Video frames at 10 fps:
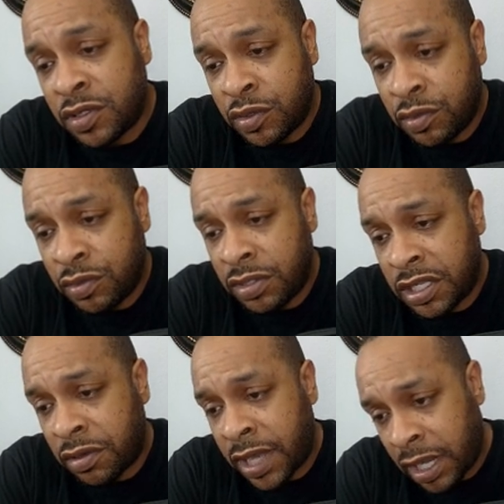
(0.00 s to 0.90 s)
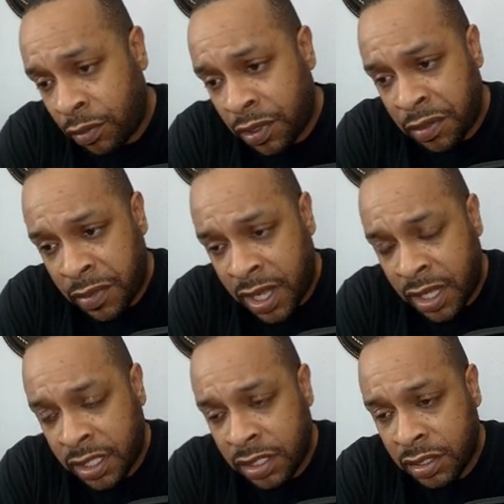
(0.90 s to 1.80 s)
to interact with
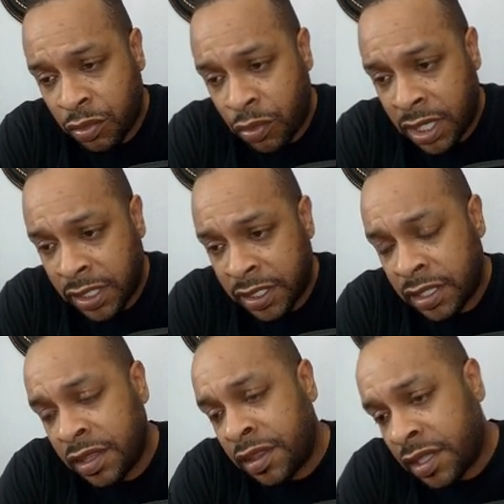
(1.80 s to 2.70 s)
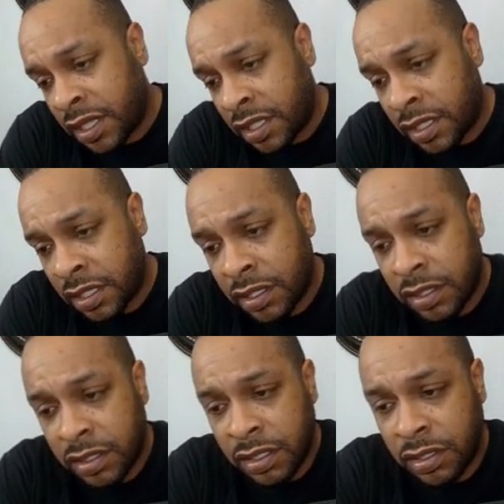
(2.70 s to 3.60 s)
my wallet, and then
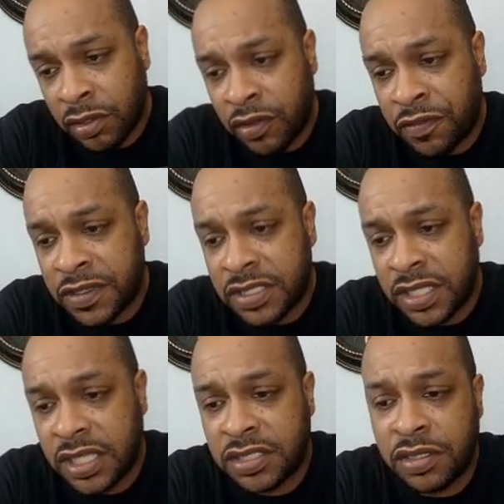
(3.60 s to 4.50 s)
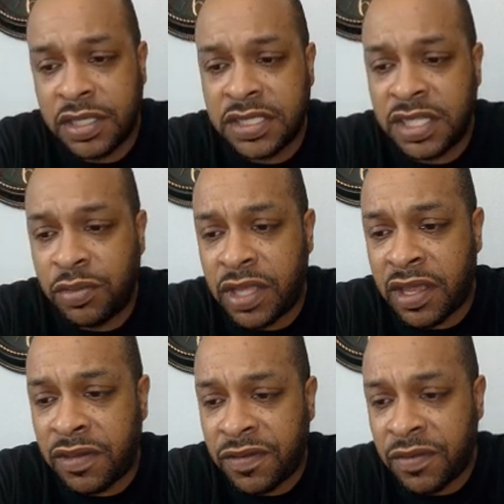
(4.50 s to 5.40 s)
it'll go for the stake. So you can see we
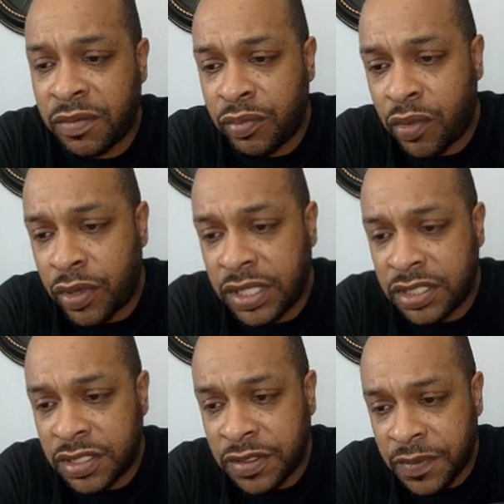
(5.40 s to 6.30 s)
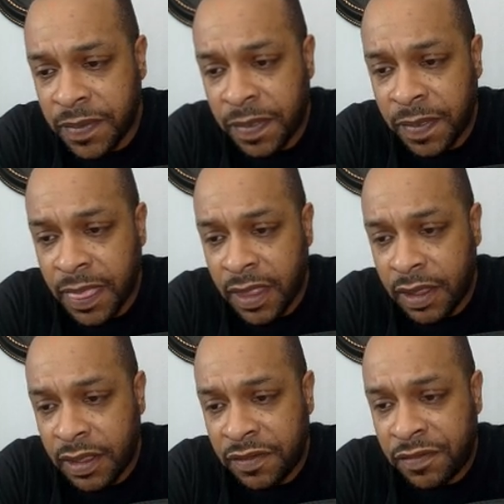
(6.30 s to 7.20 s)
have
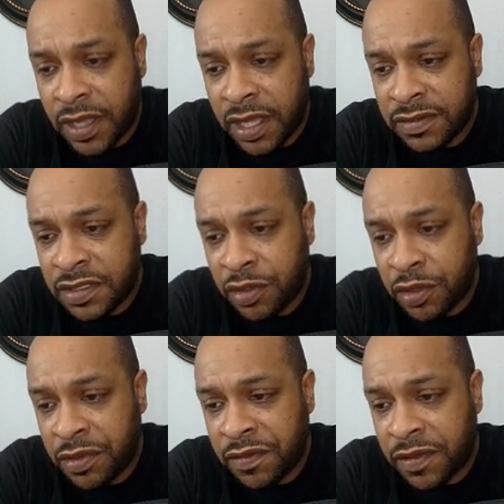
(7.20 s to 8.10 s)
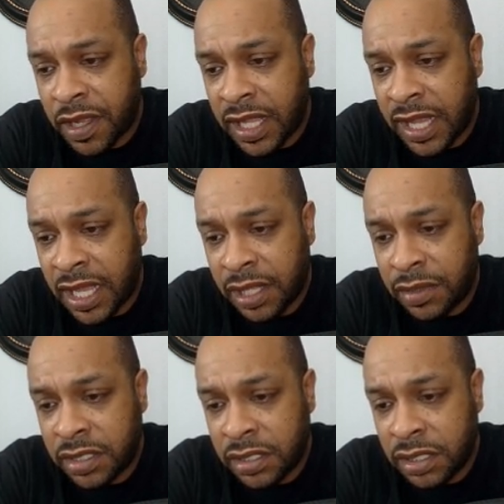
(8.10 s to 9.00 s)
0.5035
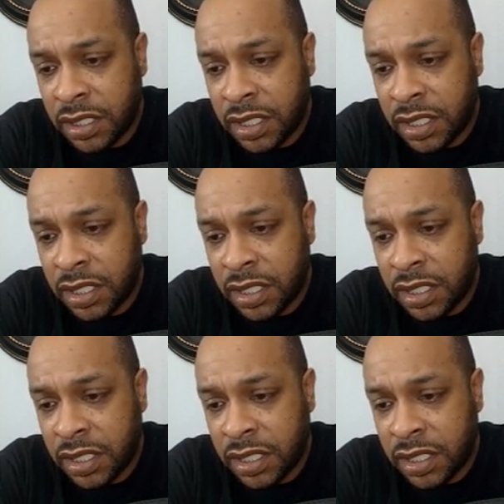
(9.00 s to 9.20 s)
Klima,